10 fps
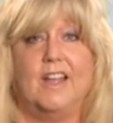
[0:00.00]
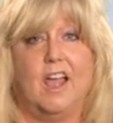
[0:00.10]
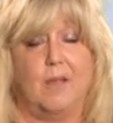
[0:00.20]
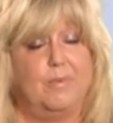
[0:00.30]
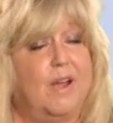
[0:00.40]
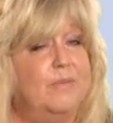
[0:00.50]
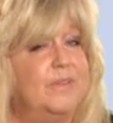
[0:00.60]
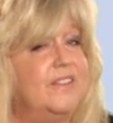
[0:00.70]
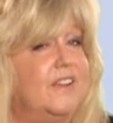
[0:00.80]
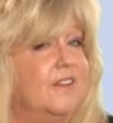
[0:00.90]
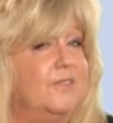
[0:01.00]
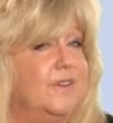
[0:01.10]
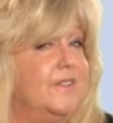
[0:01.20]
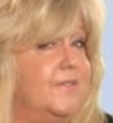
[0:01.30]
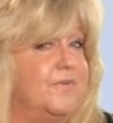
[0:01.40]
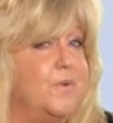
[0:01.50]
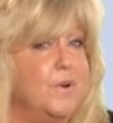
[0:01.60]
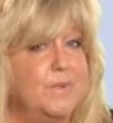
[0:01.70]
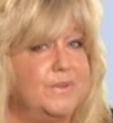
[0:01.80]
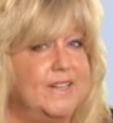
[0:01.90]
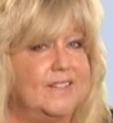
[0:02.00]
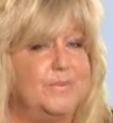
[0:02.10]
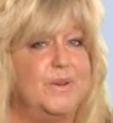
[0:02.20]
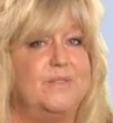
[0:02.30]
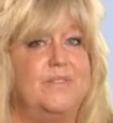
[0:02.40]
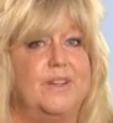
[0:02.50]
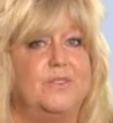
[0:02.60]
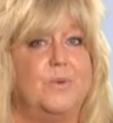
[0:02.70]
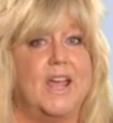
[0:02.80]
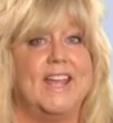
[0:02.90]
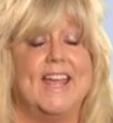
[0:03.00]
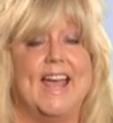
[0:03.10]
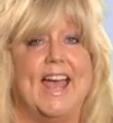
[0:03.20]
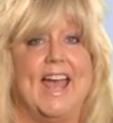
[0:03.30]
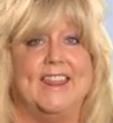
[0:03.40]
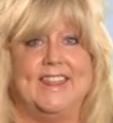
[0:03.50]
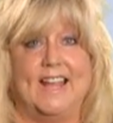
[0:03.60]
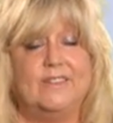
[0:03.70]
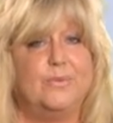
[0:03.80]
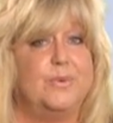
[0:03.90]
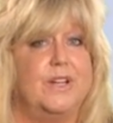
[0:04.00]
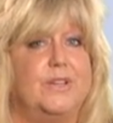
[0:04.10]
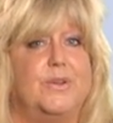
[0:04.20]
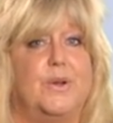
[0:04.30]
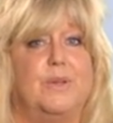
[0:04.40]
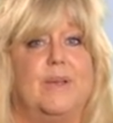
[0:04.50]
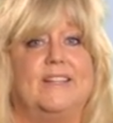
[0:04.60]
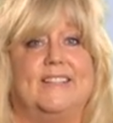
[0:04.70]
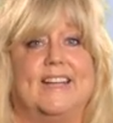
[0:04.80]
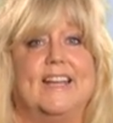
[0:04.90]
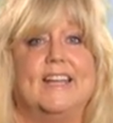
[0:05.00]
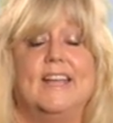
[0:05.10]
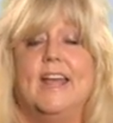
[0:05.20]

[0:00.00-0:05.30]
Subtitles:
I'm probably the country's foremost expert in Feng Shui, and that's what we're going to talk about today.